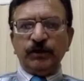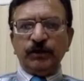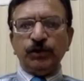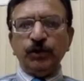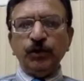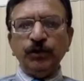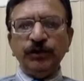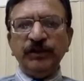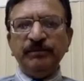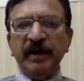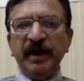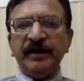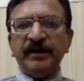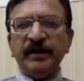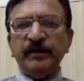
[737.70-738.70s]
through the
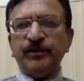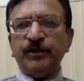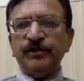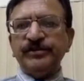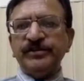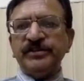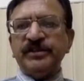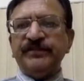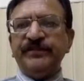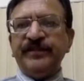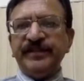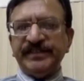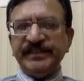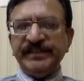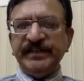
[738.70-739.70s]
mental process of
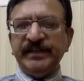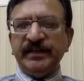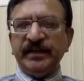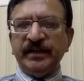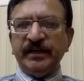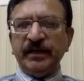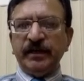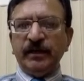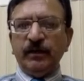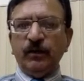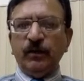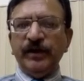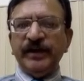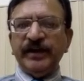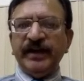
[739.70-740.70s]
decision,
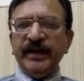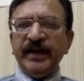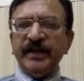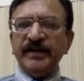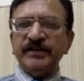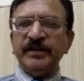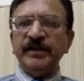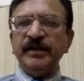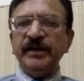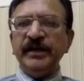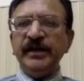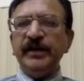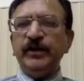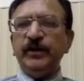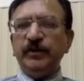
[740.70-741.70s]
what action
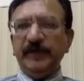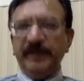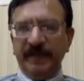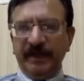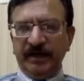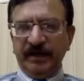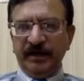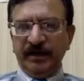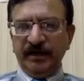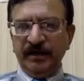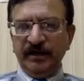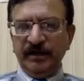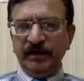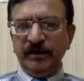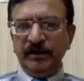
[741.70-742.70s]
need to be taken,
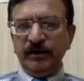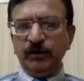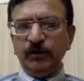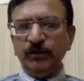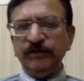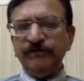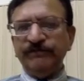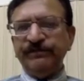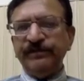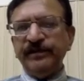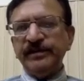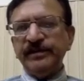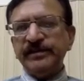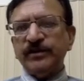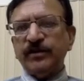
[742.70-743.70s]
to the
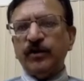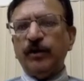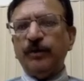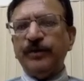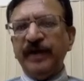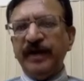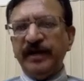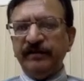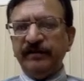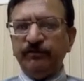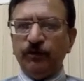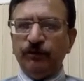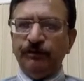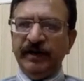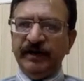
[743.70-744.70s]
first operative
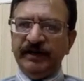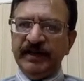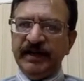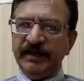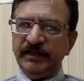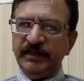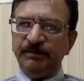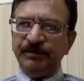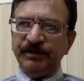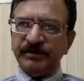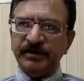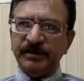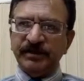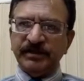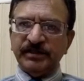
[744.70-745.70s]
movement, that is the
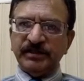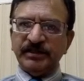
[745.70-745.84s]
person